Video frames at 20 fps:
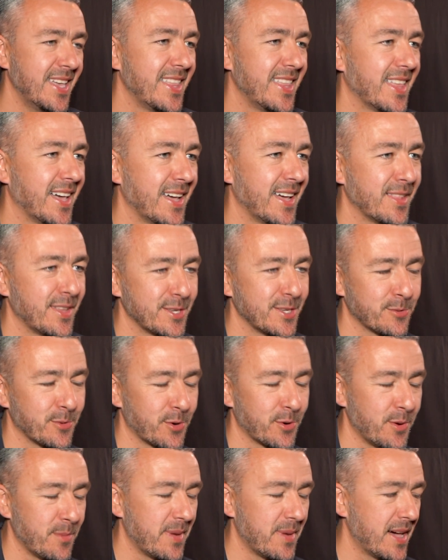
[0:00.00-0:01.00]
highlights
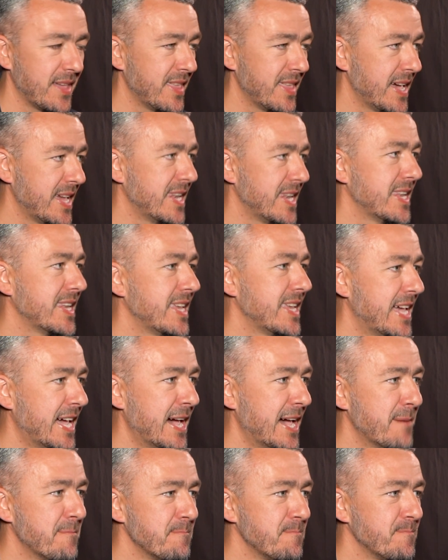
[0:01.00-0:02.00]
were on back then,
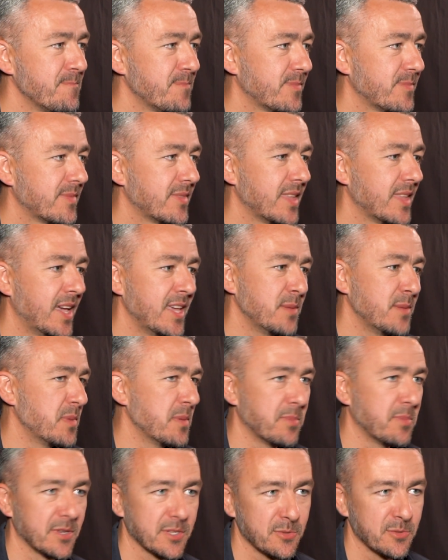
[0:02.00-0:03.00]
and you'd be
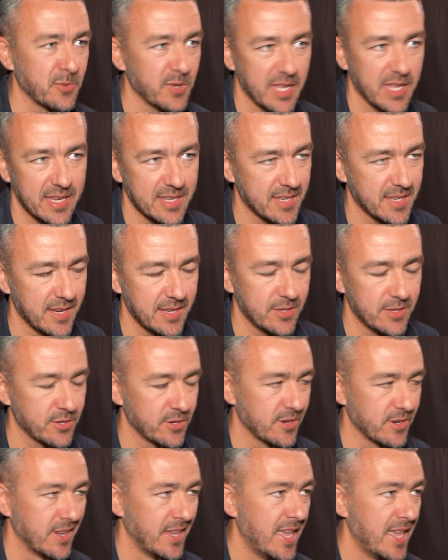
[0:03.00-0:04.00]
buzzing with Lakeside.
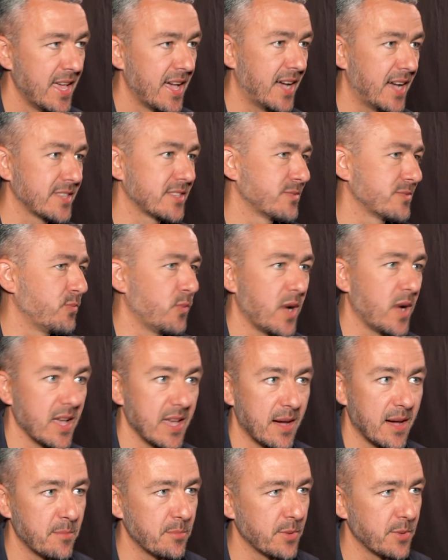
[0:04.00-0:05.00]
So that's why
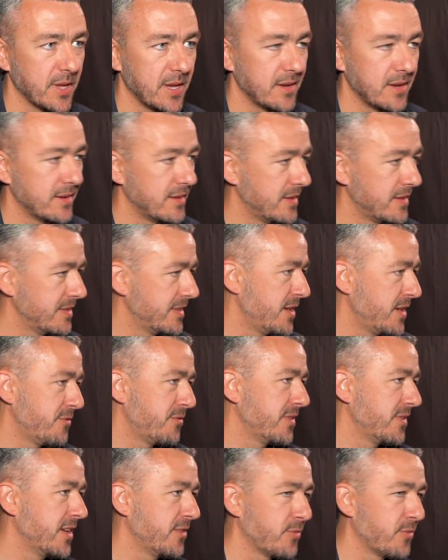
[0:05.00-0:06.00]
I'm playing.
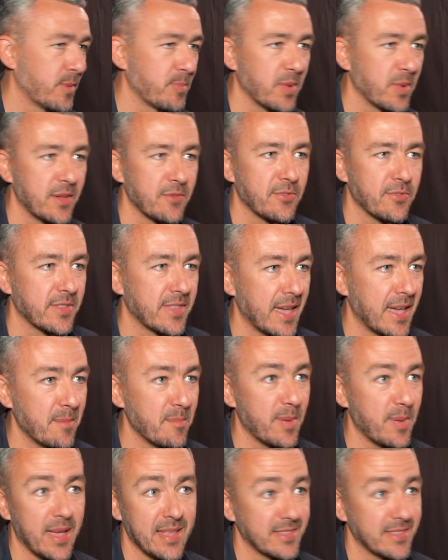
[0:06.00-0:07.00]
If we're playing for 10
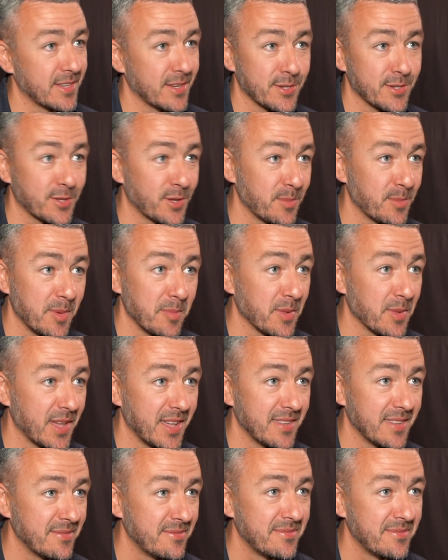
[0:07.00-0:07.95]
pence, I'll still be playing.